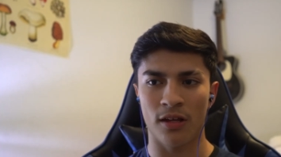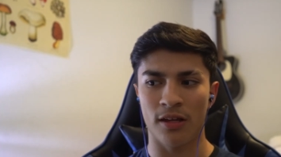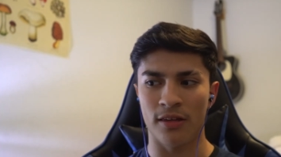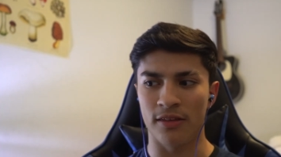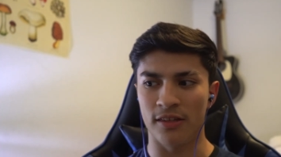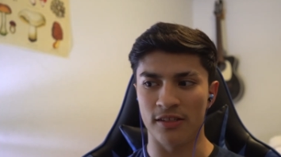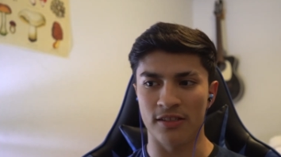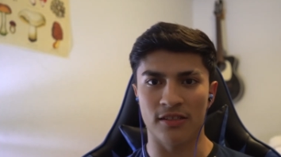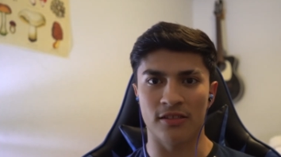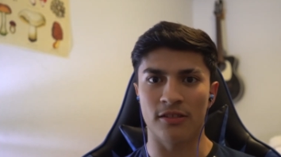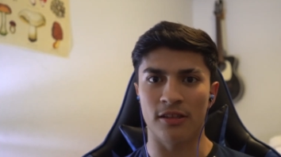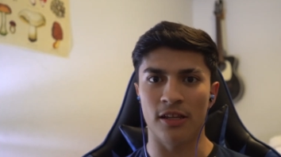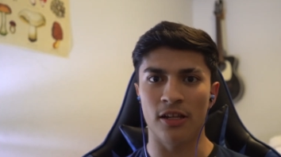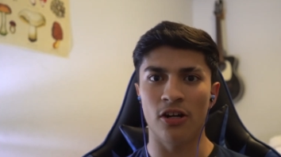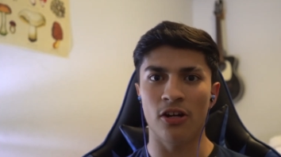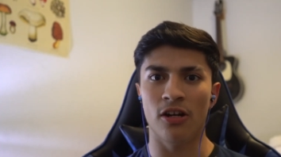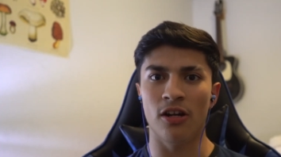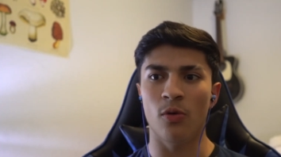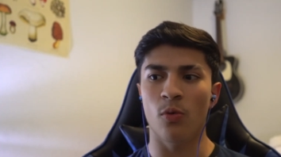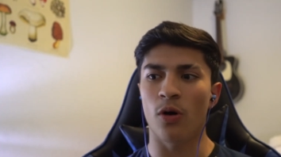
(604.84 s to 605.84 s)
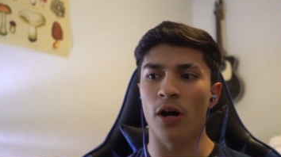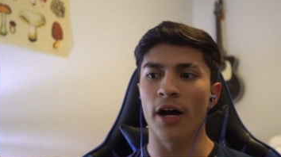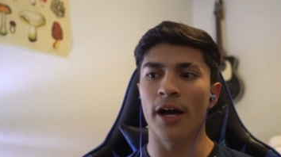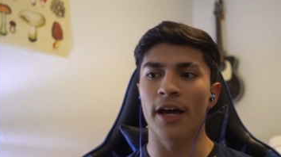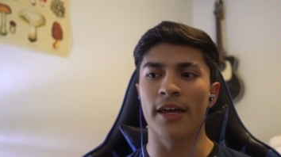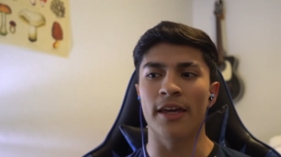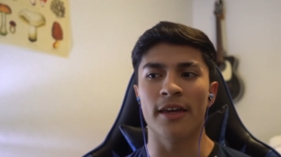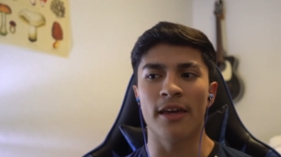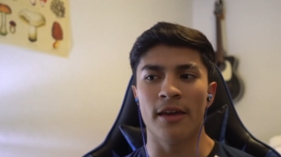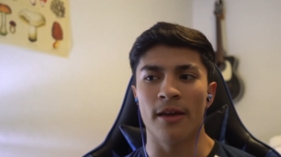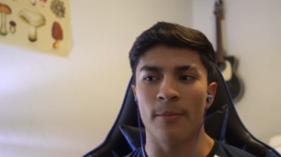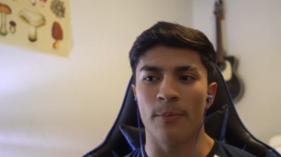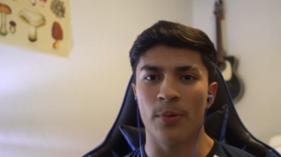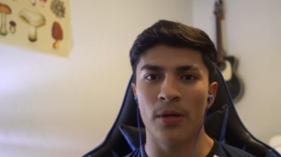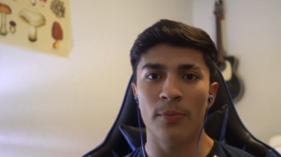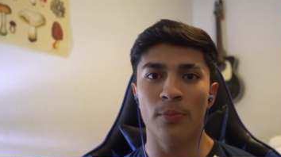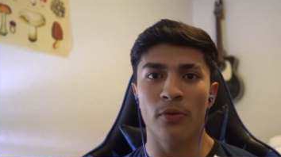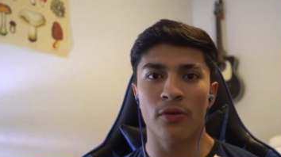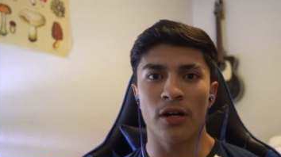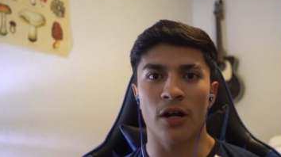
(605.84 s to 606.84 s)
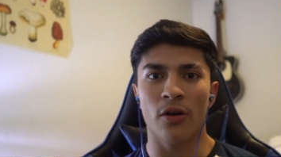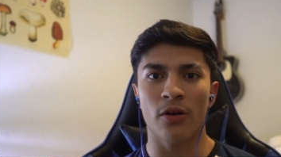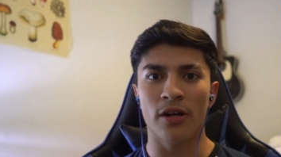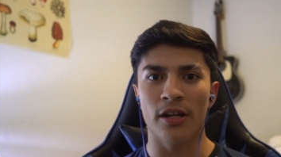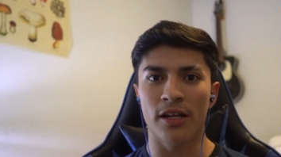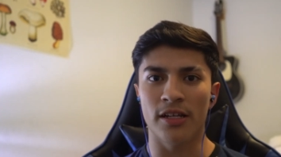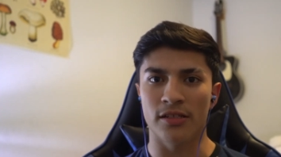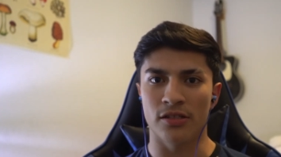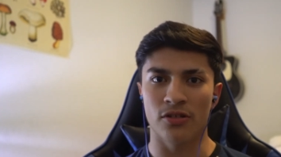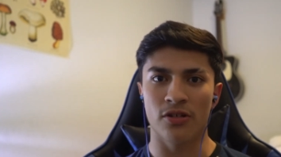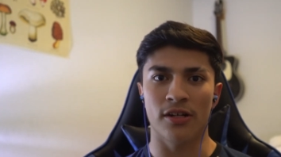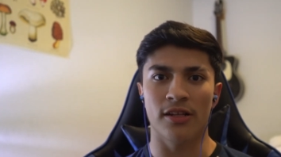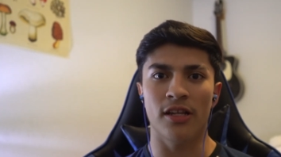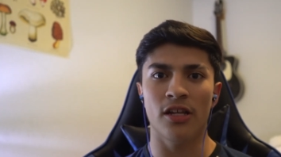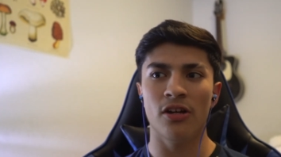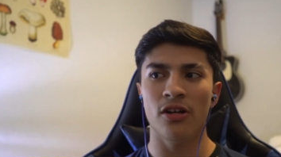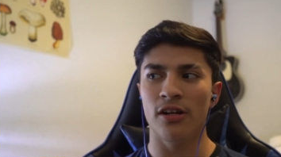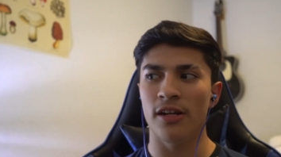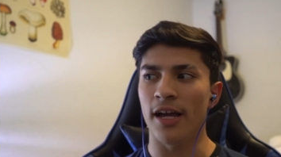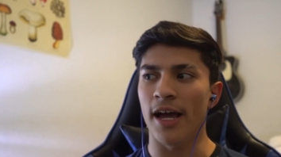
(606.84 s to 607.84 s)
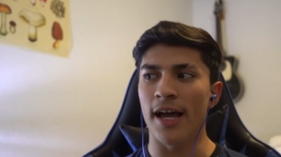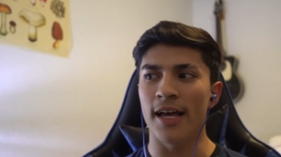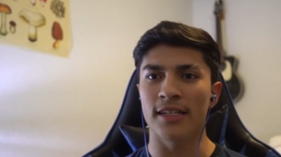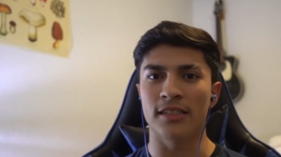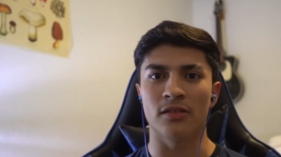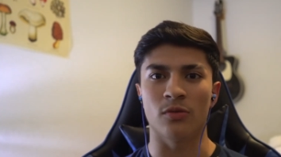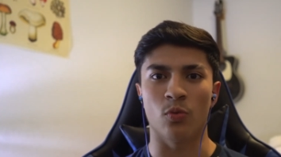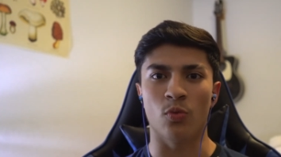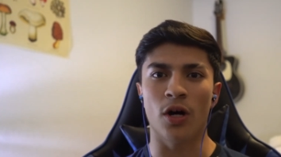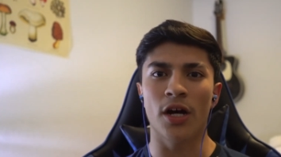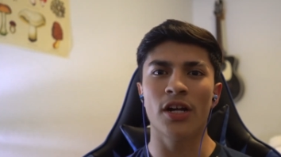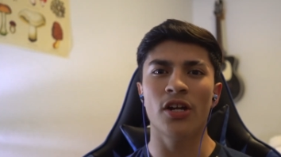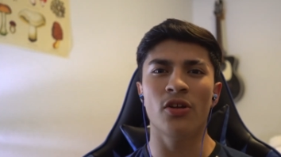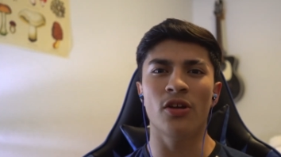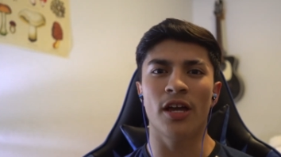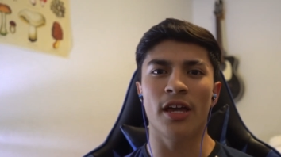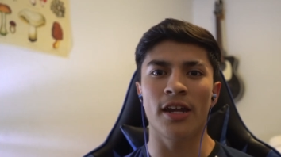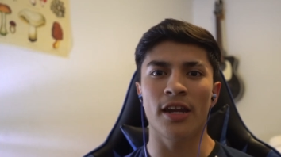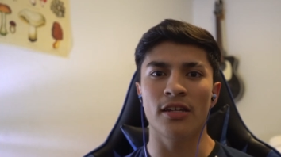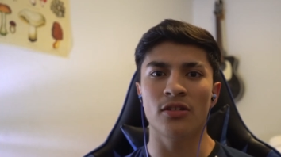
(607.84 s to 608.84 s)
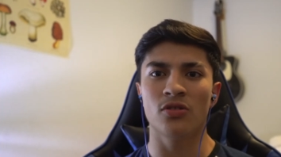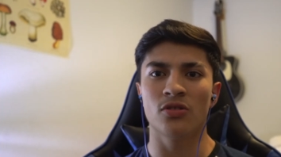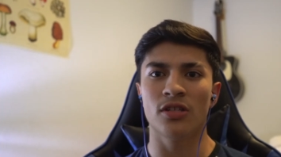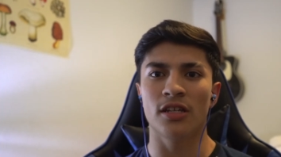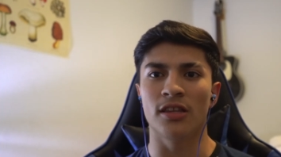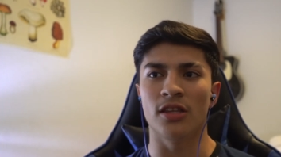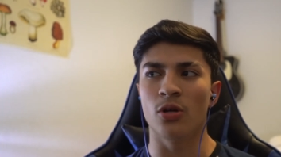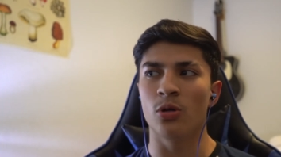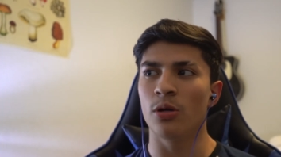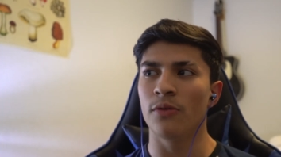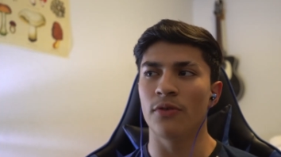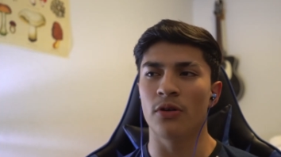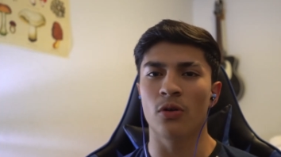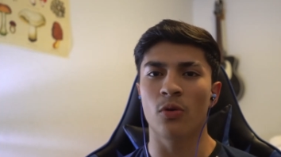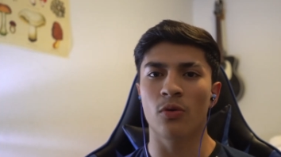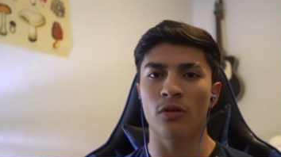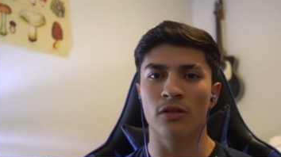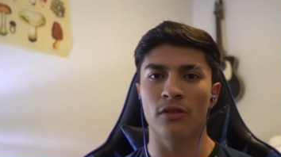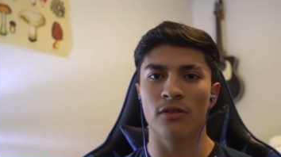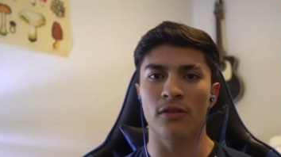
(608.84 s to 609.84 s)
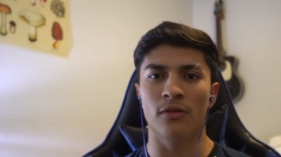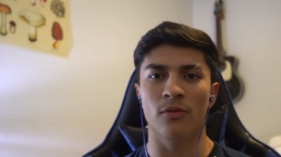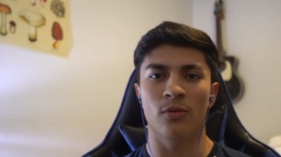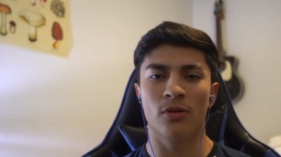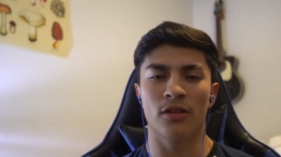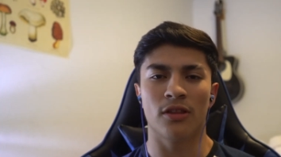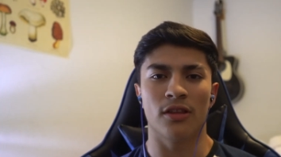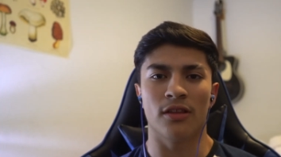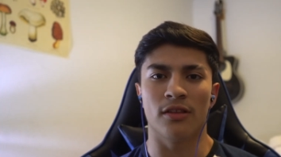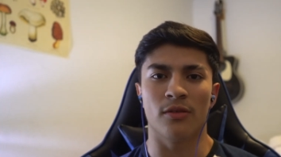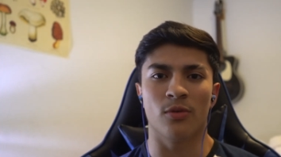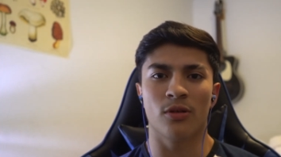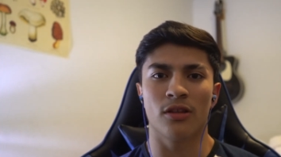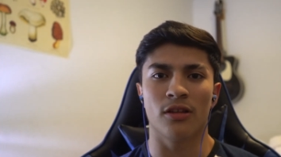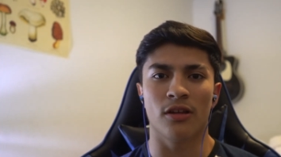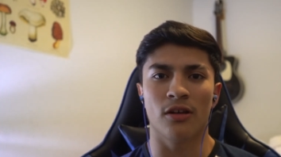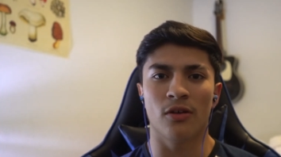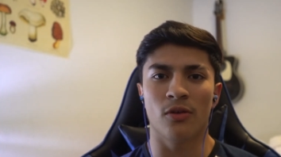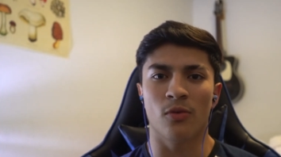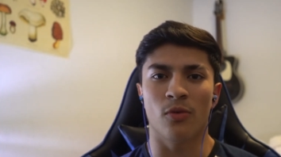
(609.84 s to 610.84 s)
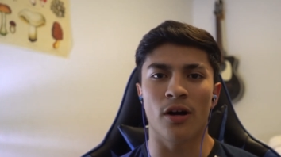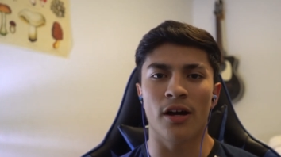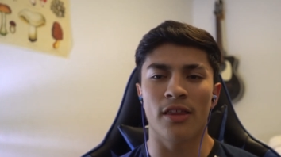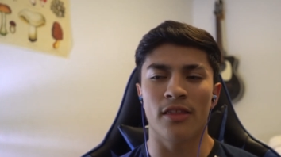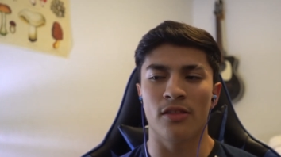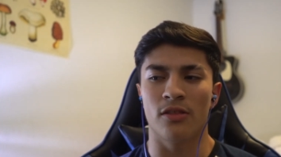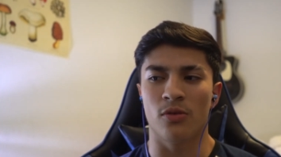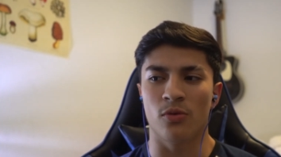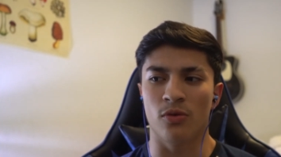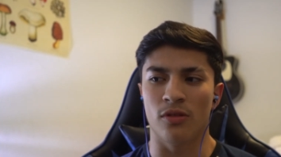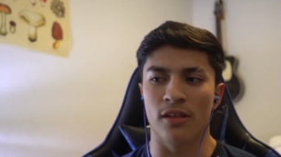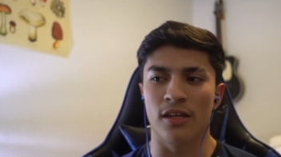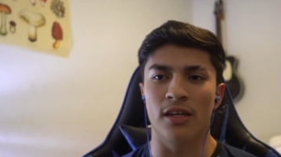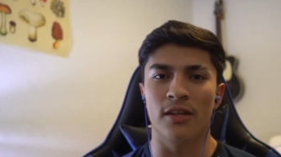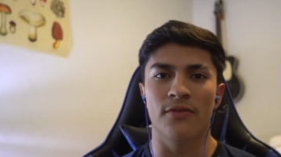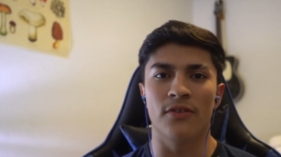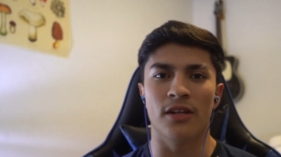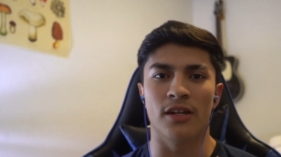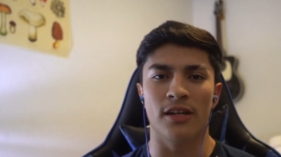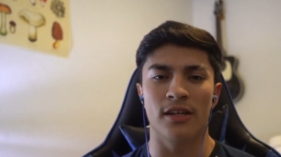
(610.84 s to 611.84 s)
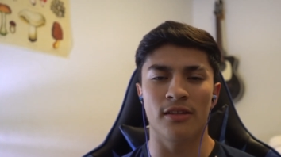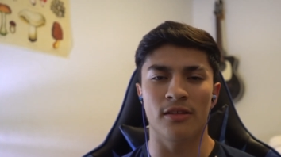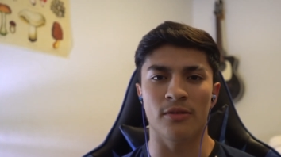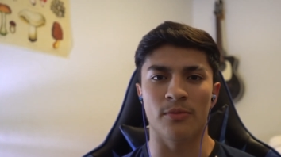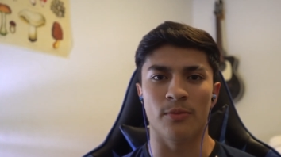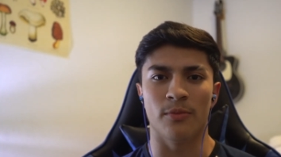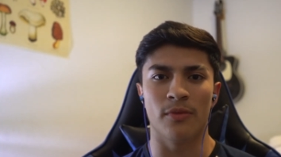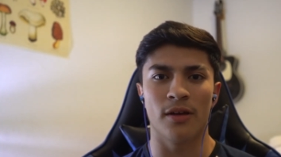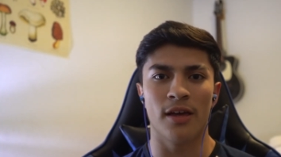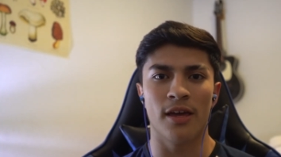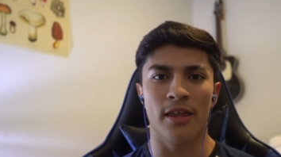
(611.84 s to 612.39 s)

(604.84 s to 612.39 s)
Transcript: This is literally why people nowadays are literally asked, why do you hate NGT? They don't even know what, what, the, what the hell, why do they even hate them?